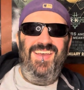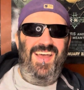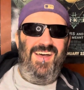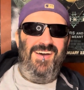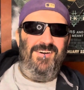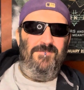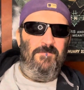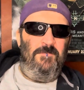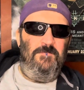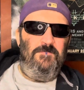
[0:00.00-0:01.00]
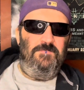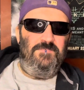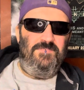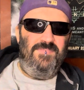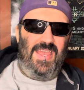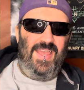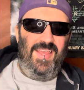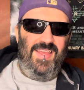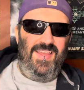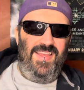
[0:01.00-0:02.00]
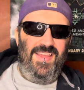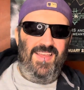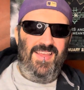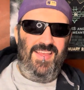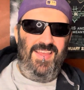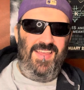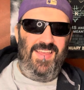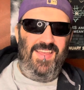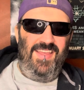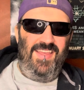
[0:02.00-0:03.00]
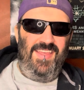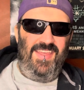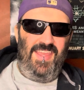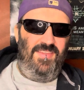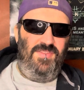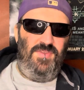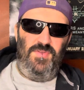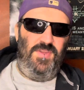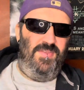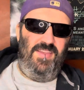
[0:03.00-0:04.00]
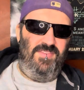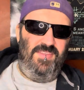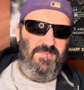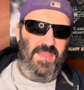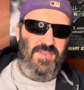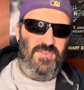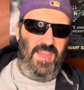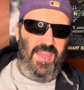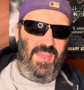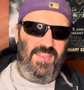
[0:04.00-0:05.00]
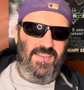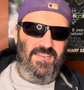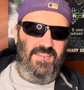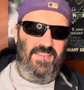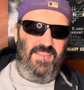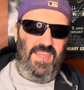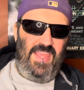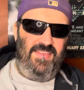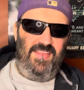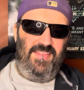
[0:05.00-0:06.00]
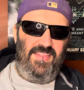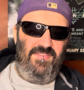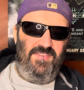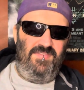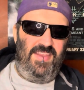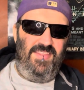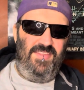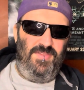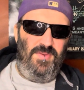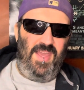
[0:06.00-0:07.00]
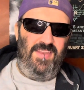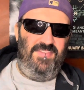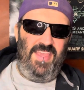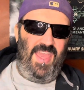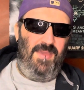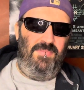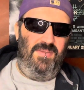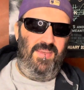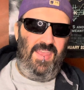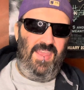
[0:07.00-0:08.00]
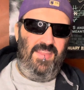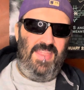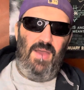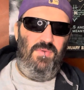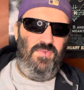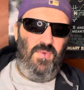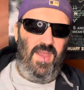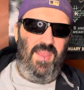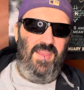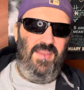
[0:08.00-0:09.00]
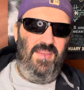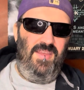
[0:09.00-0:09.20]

So she goes out for the speech, and he says that they've invented this new kind of tape, and that was why